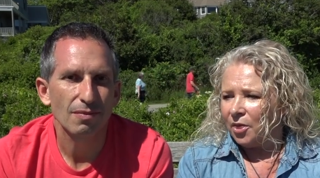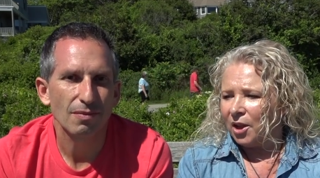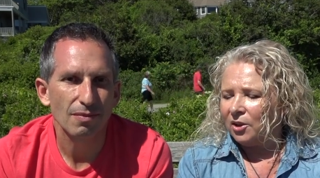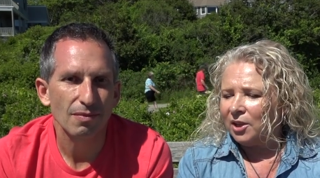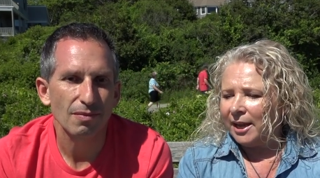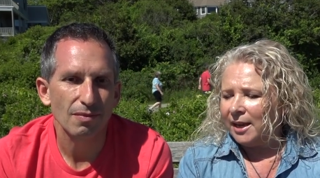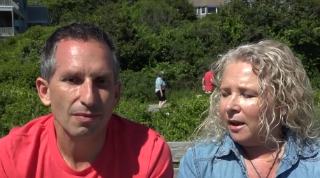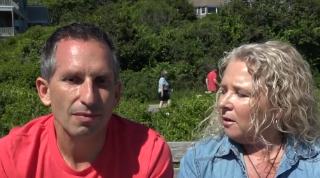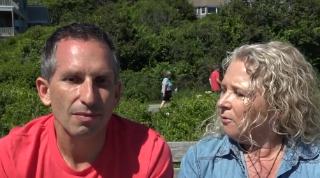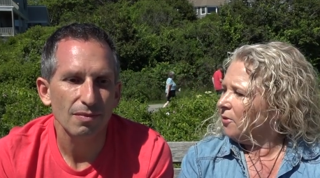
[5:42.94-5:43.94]
Speaker 1: the
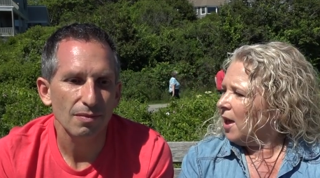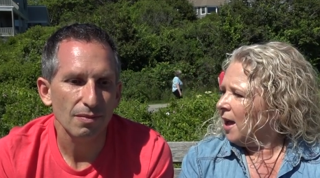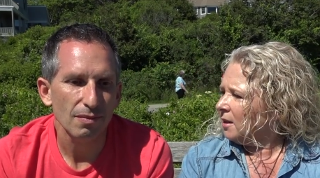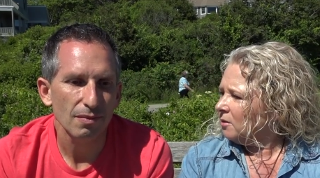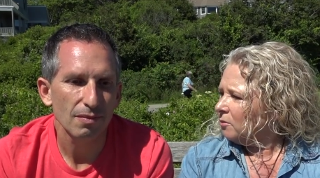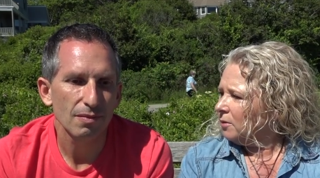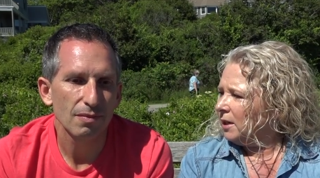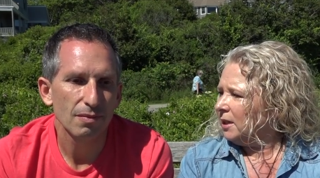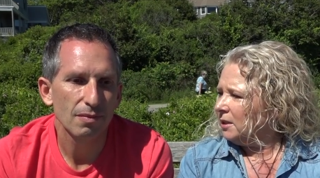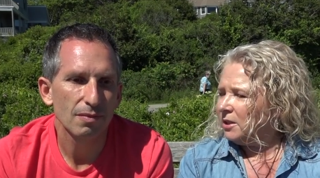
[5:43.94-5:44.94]
layout of that
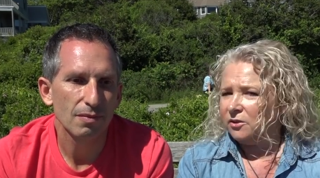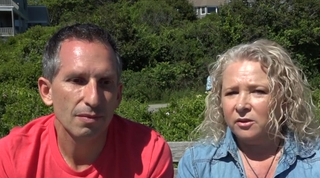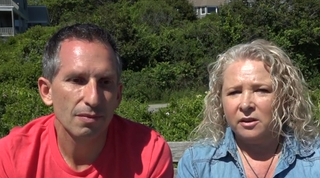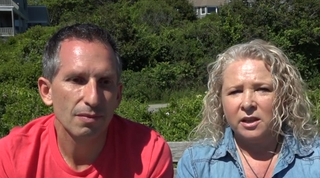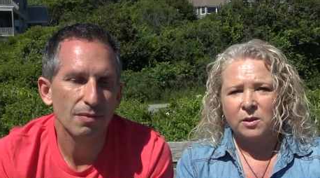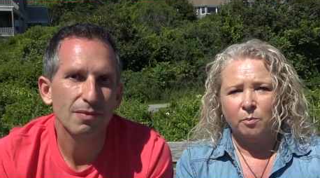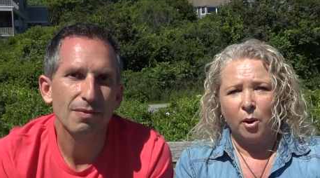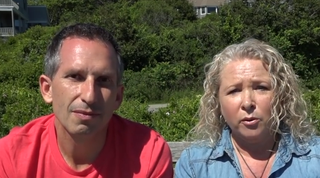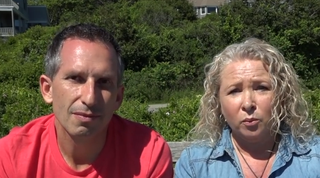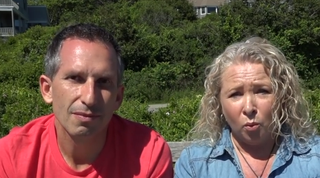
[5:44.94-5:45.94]
really suited us
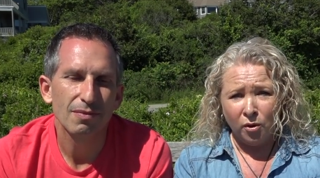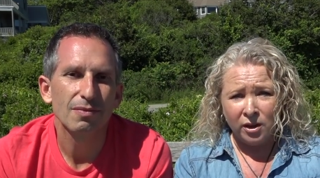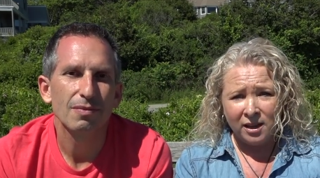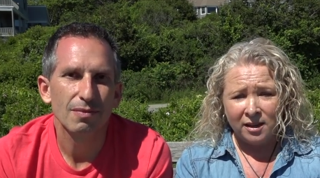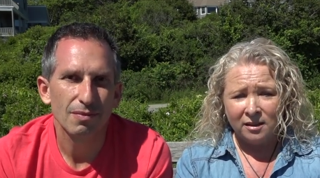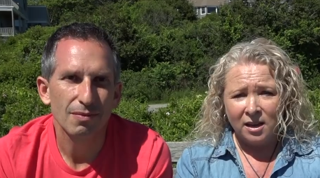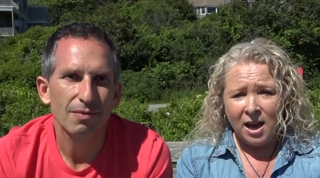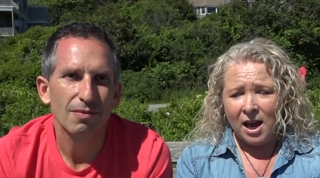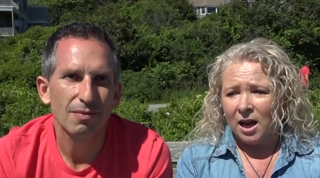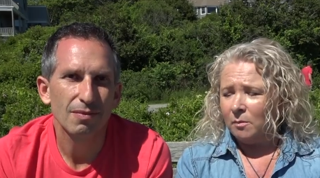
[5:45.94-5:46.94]
both working.
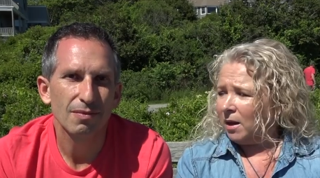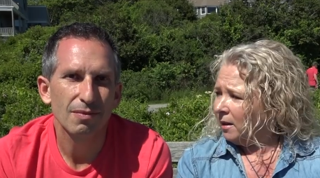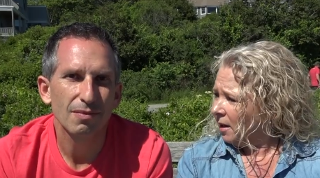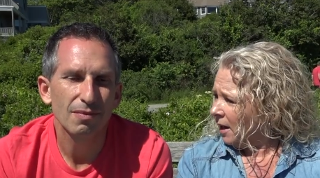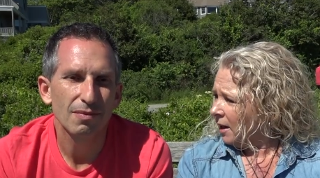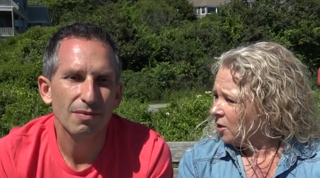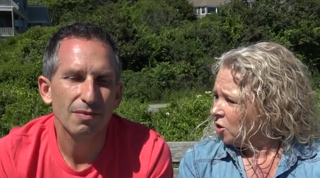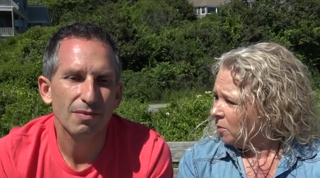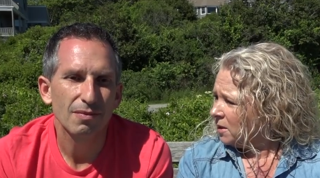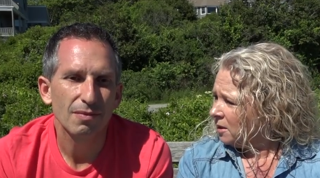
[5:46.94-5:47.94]
Uh, Marc had a
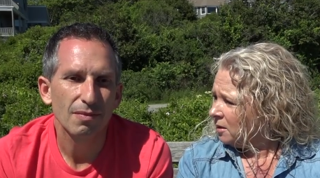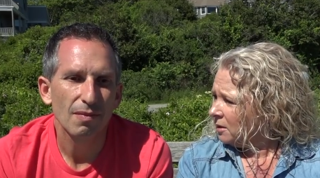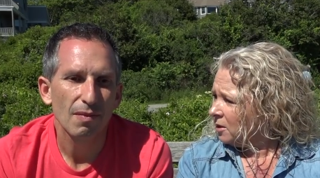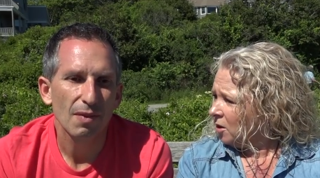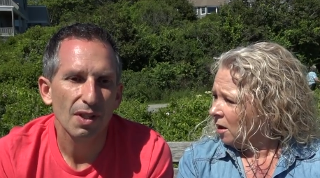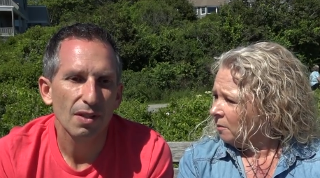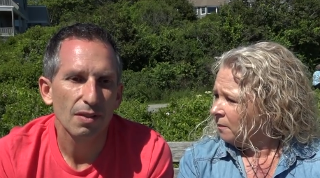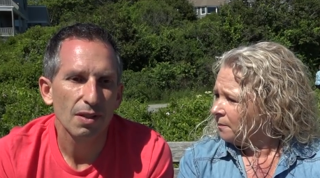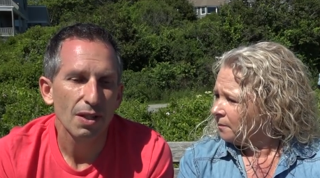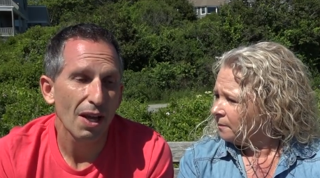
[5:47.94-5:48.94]
job still at the
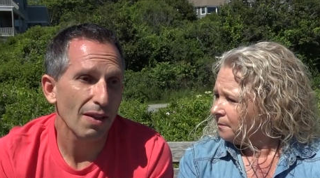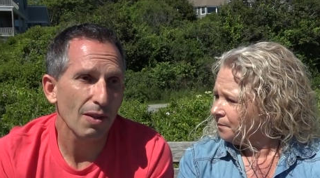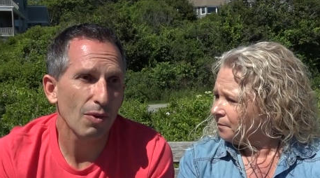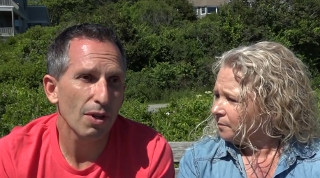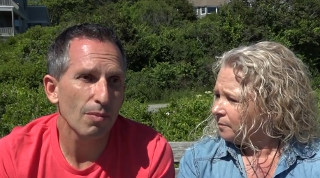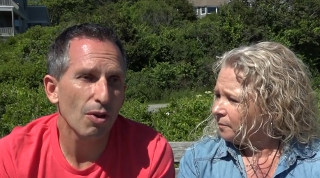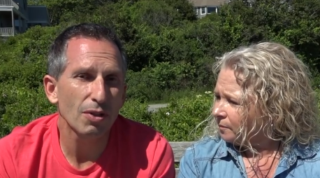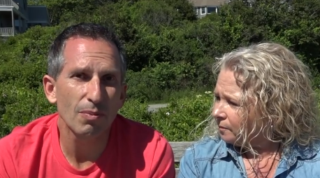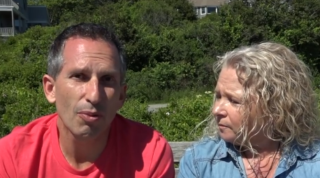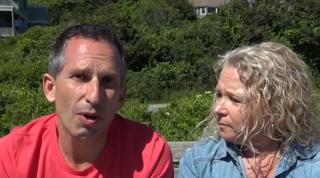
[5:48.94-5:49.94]
time.
Speaker 2: Yeah, I think one of the
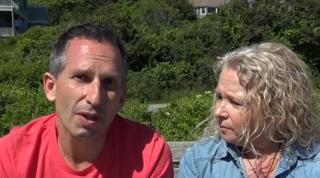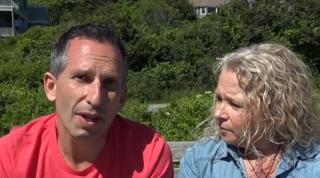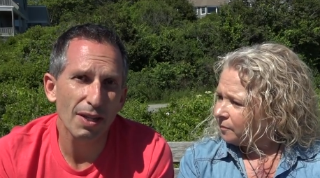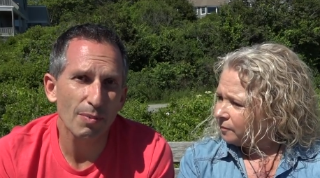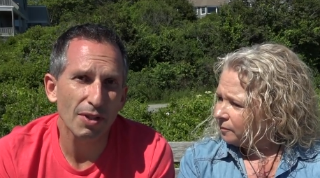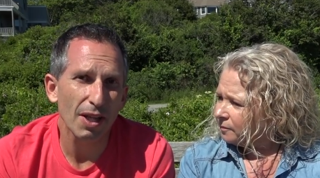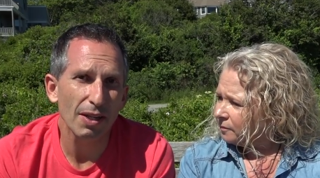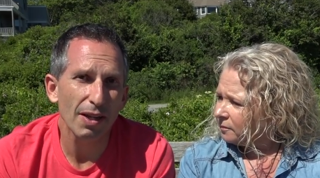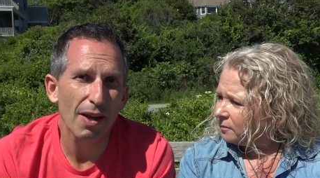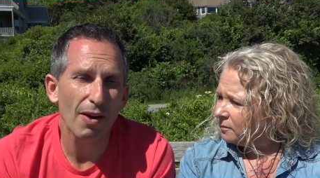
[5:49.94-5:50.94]
most important things about
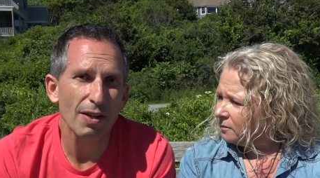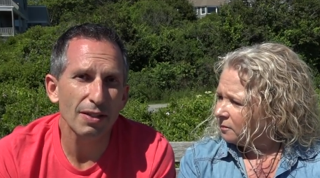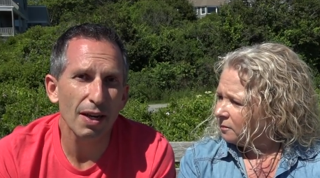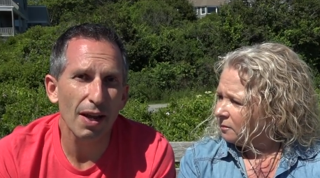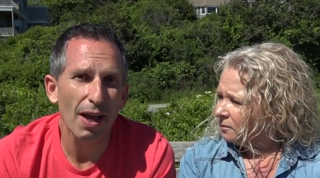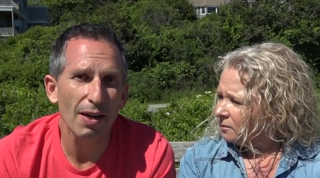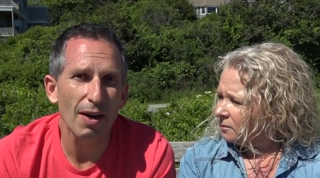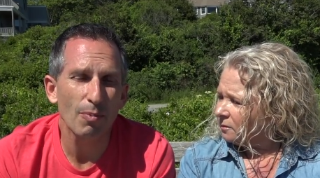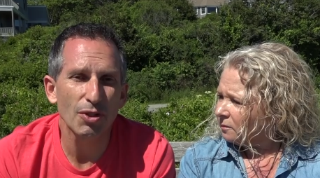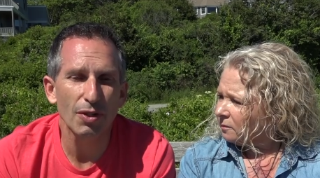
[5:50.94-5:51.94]
that layout is that it had
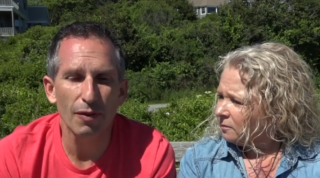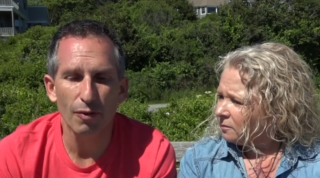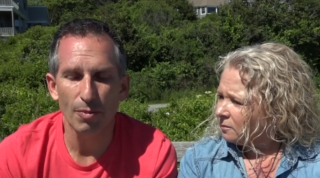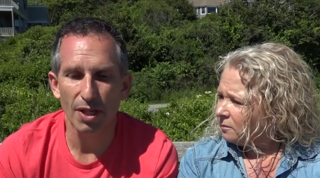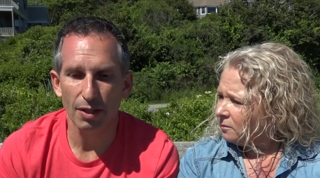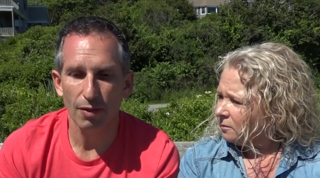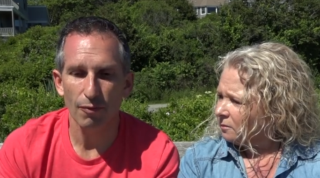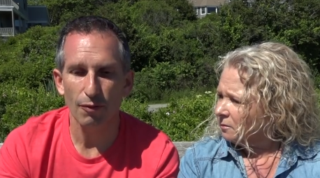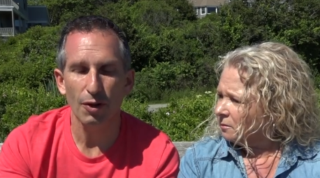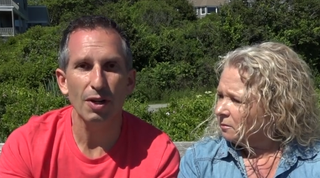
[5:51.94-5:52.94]
an opportunity for me to
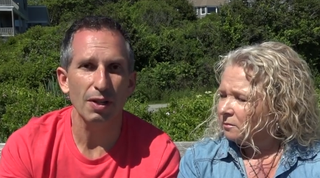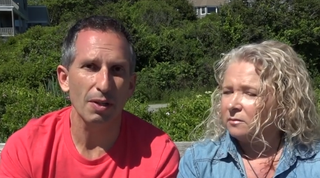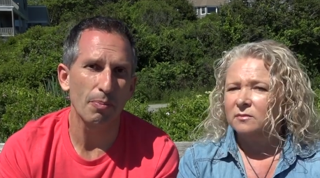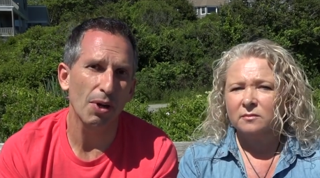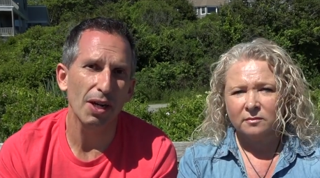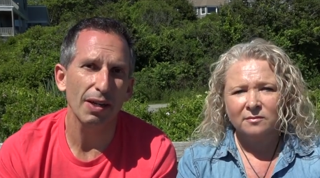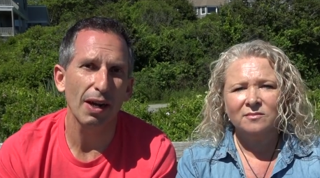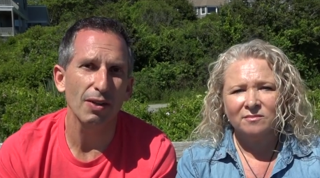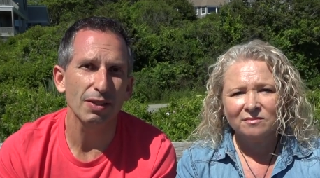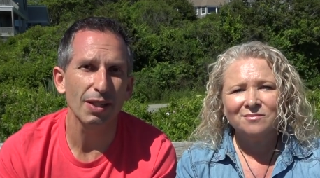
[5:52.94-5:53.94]
convert the
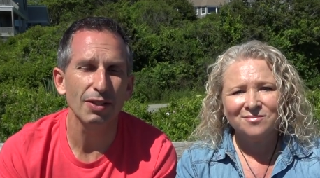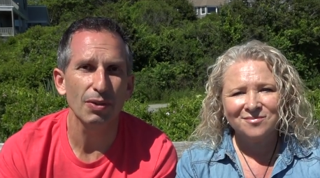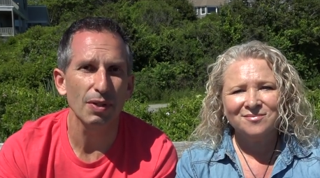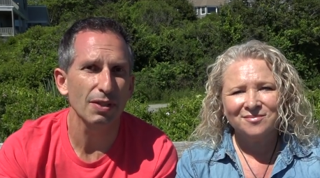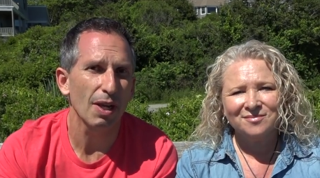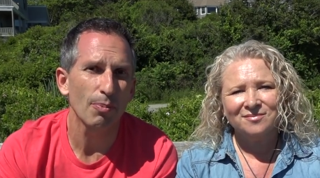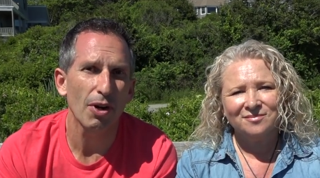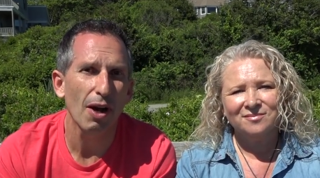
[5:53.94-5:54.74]
bunkhouse into a separate